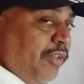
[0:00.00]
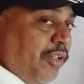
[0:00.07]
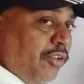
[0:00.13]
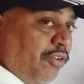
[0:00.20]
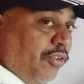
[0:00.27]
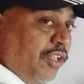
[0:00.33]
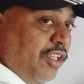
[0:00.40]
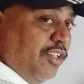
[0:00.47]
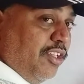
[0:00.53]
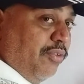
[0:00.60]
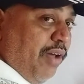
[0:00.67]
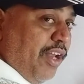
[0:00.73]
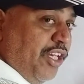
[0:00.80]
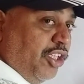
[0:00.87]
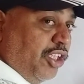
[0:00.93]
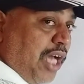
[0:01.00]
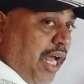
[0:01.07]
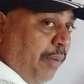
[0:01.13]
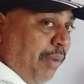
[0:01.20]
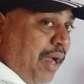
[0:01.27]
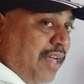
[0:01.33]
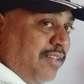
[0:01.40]
So this is very
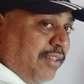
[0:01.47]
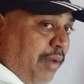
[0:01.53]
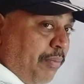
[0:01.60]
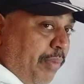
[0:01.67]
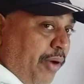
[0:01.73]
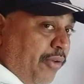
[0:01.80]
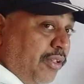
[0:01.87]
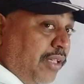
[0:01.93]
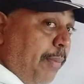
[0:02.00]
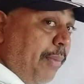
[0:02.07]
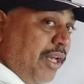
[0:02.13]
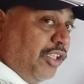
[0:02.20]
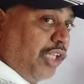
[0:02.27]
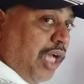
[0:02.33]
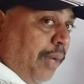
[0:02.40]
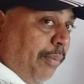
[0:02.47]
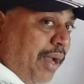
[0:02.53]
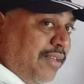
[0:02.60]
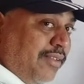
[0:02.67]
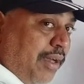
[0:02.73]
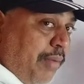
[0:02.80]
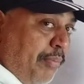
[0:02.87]
sharp as compared to double sharp
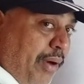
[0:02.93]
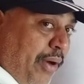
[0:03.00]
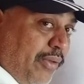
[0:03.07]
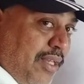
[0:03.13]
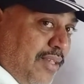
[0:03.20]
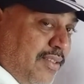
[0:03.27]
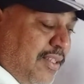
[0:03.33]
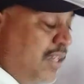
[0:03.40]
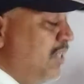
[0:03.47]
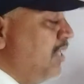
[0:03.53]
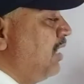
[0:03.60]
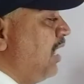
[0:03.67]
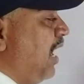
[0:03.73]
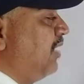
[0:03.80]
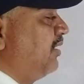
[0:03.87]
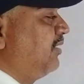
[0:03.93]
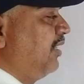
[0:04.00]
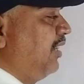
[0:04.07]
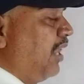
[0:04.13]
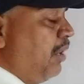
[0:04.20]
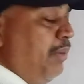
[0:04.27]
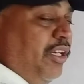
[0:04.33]
as compared to this, and this is a
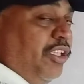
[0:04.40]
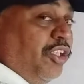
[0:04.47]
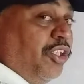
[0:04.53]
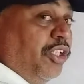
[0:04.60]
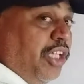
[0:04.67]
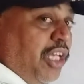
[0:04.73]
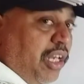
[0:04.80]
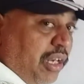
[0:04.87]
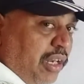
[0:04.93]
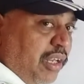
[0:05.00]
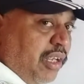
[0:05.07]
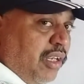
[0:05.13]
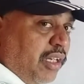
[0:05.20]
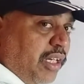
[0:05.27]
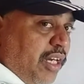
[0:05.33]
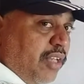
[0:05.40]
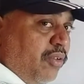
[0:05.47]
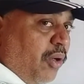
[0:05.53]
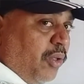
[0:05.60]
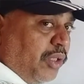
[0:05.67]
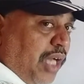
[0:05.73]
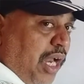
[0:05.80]
little bit shrill. It is
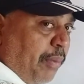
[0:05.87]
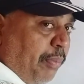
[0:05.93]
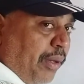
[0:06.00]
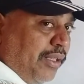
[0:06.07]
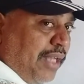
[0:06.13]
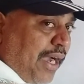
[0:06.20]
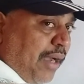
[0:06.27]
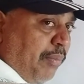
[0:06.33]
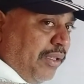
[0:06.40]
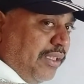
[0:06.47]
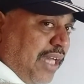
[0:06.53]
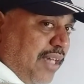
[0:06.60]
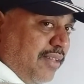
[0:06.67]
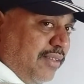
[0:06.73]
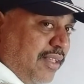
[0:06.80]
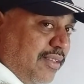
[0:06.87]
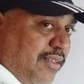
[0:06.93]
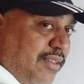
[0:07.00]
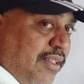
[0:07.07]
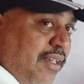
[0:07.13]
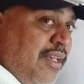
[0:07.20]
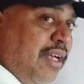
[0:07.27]
not sharper that much as
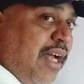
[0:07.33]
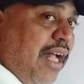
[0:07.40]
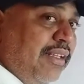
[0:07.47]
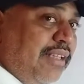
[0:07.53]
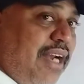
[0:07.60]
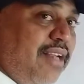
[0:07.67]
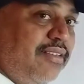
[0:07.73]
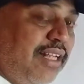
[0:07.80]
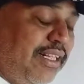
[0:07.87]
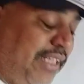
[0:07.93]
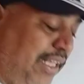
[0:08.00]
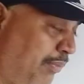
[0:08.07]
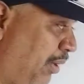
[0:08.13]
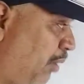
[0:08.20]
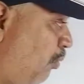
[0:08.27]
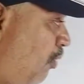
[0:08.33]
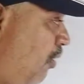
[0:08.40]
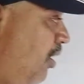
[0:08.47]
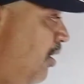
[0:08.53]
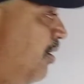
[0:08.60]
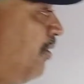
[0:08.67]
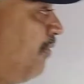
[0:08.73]
this, and that is nothing but
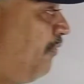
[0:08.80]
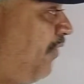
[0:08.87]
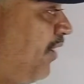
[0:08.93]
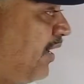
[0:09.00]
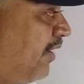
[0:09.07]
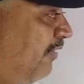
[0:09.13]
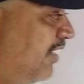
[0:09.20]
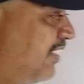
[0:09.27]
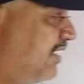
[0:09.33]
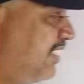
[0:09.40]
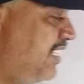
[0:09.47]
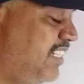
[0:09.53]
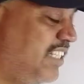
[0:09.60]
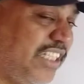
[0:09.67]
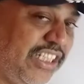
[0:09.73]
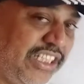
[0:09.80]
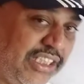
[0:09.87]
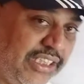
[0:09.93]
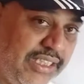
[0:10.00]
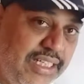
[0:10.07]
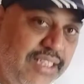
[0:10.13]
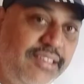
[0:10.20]
what? Frequency
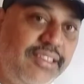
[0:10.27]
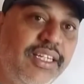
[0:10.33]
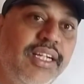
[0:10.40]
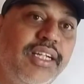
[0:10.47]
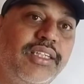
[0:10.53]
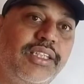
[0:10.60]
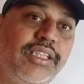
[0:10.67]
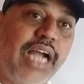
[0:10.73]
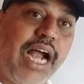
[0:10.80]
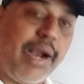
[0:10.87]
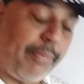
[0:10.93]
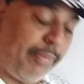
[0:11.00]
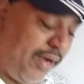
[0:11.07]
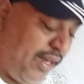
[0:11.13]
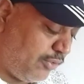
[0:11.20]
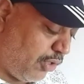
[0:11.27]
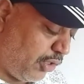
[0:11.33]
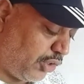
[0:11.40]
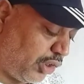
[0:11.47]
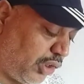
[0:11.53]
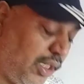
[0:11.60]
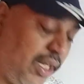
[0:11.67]
changes, sharpness or
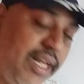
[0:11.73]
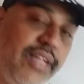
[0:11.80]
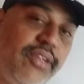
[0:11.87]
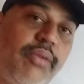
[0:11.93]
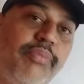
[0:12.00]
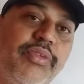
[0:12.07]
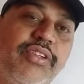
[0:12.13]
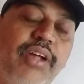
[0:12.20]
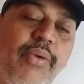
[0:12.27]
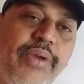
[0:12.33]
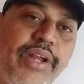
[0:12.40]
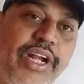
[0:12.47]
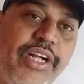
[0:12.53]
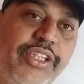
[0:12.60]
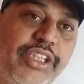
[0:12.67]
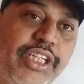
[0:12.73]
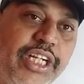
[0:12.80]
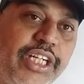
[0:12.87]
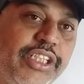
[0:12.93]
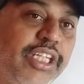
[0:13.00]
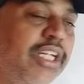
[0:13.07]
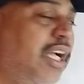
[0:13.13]
shrillness of the sound get
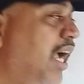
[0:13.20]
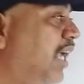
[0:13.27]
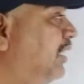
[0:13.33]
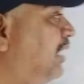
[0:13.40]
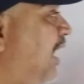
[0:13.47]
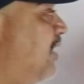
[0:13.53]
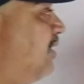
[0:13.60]
changed, and that